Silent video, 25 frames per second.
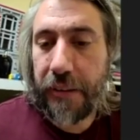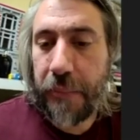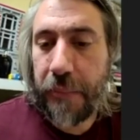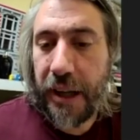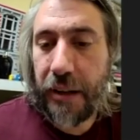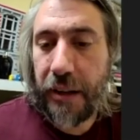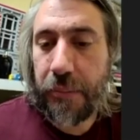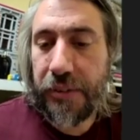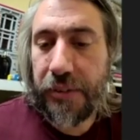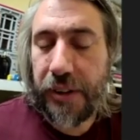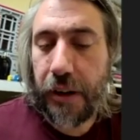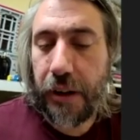
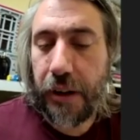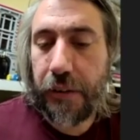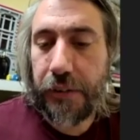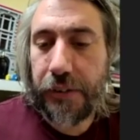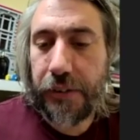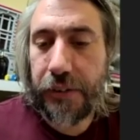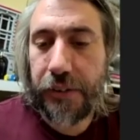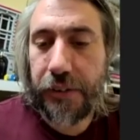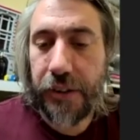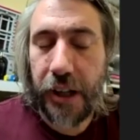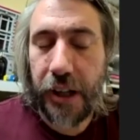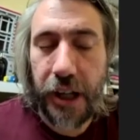make
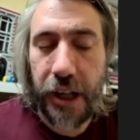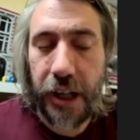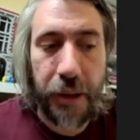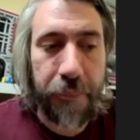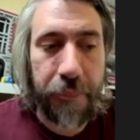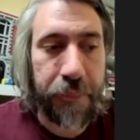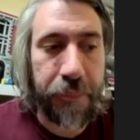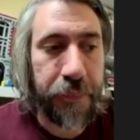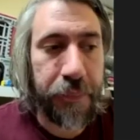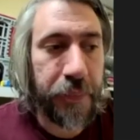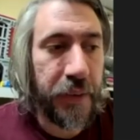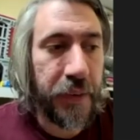themselves
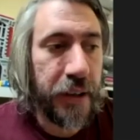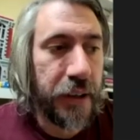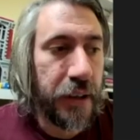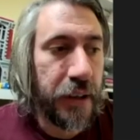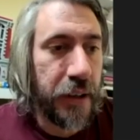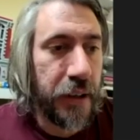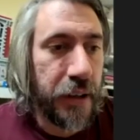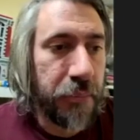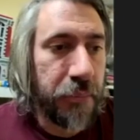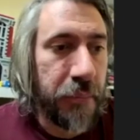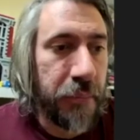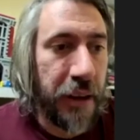um,
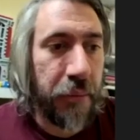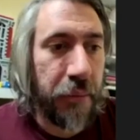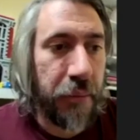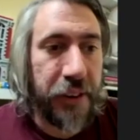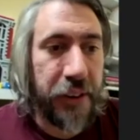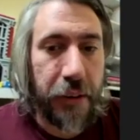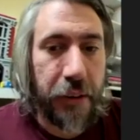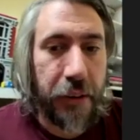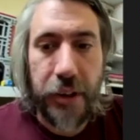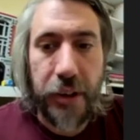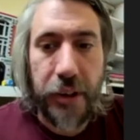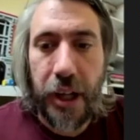make
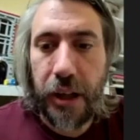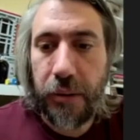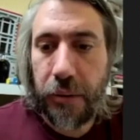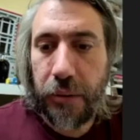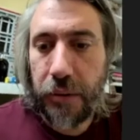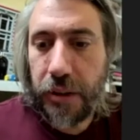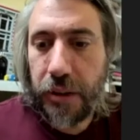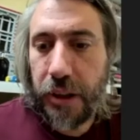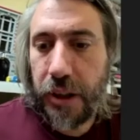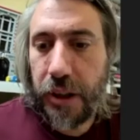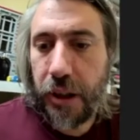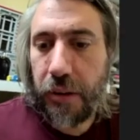themselves
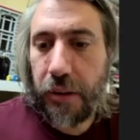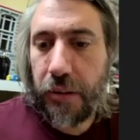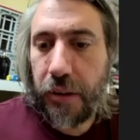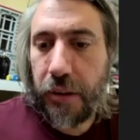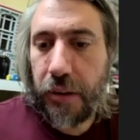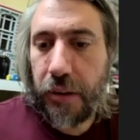known you know uh,